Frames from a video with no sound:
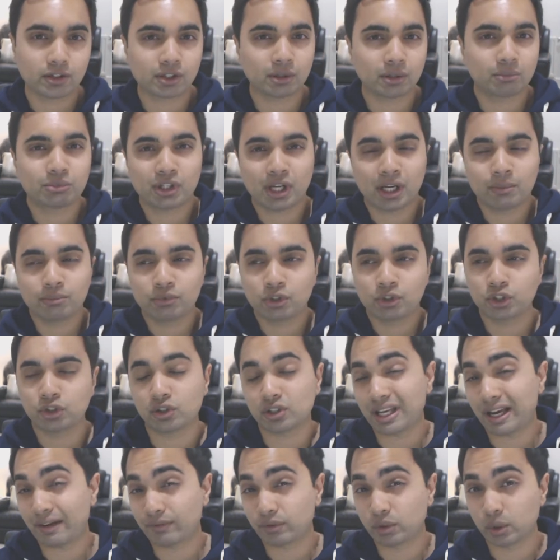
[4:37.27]
Sometimes you
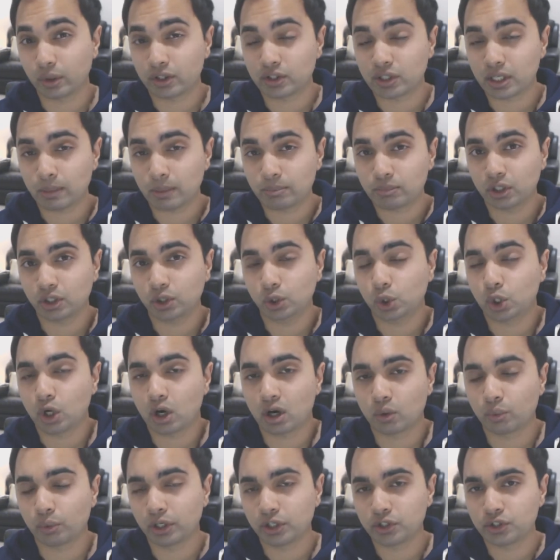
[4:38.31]
just have to accept it. You
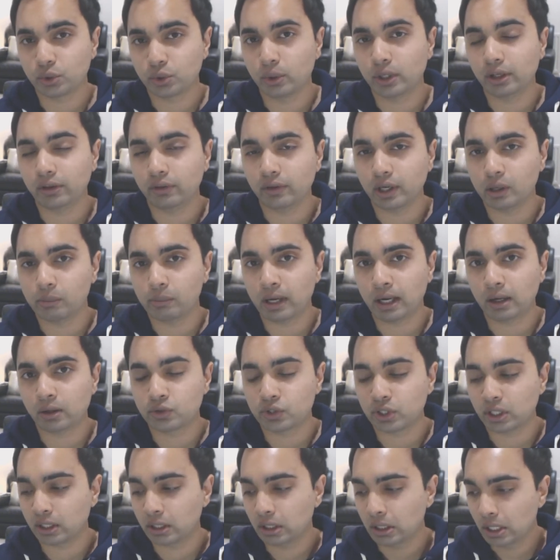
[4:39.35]
can't really do anything
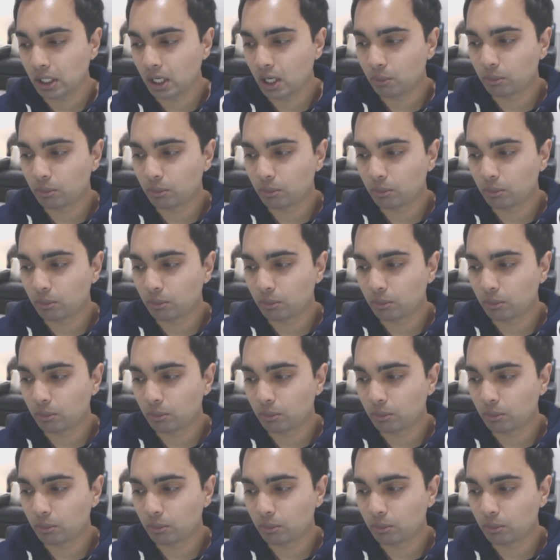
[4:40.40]
about it.